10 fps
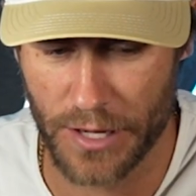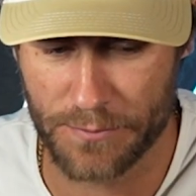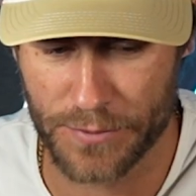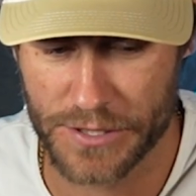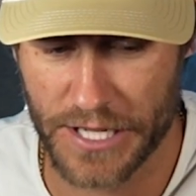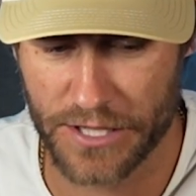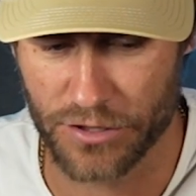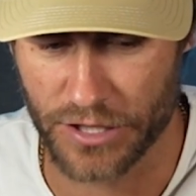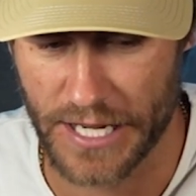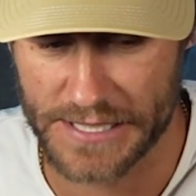a
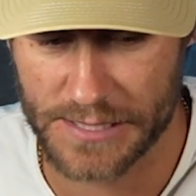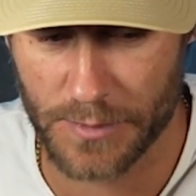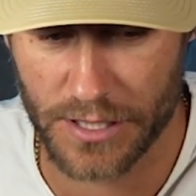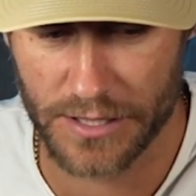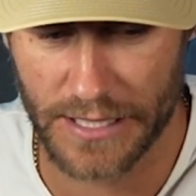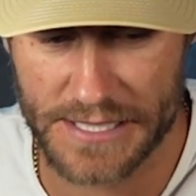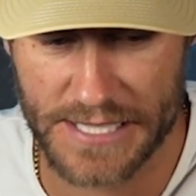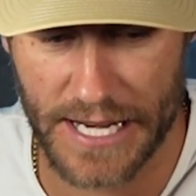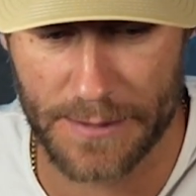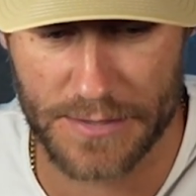particular customer, let's
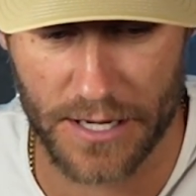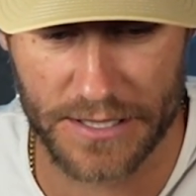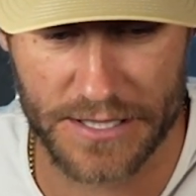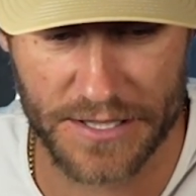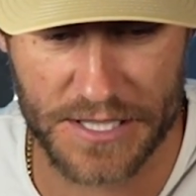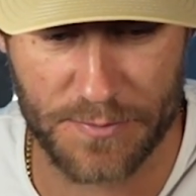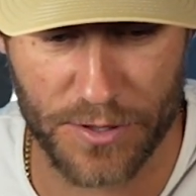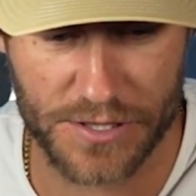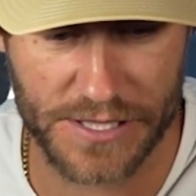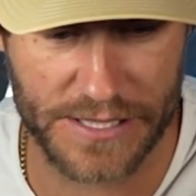say I'm talking to this
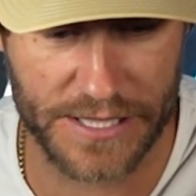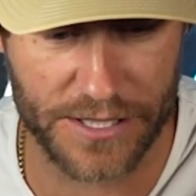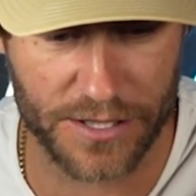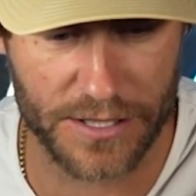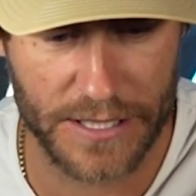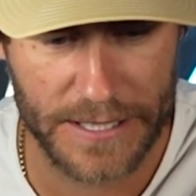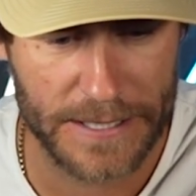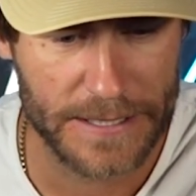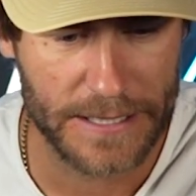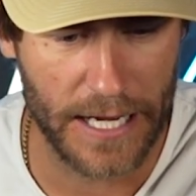person here,
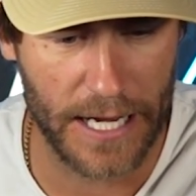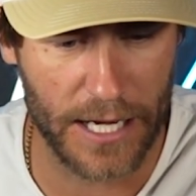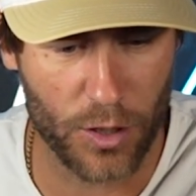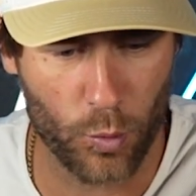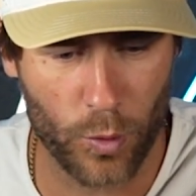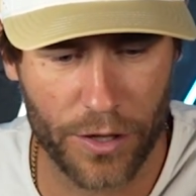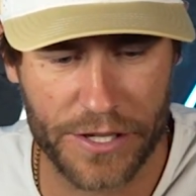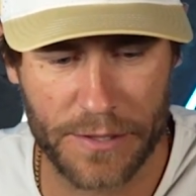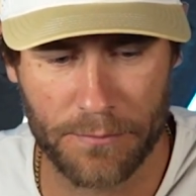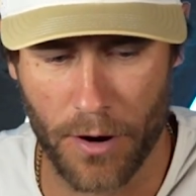
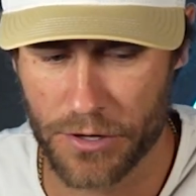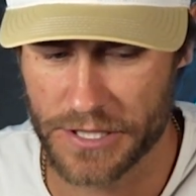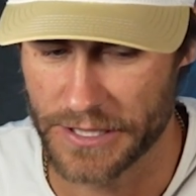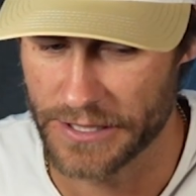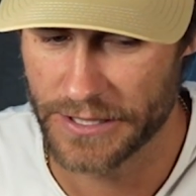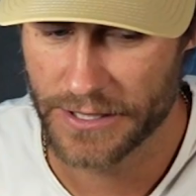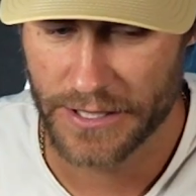William Martin.